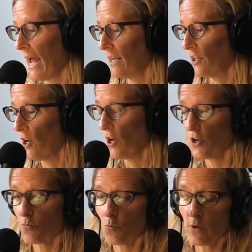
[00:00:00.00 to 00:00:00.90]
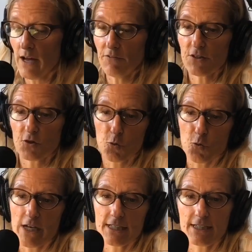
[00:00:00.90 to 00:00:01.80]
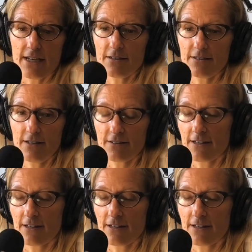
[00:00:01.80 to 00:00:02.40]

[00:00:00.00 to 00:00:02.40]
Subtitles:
And we have these great data sets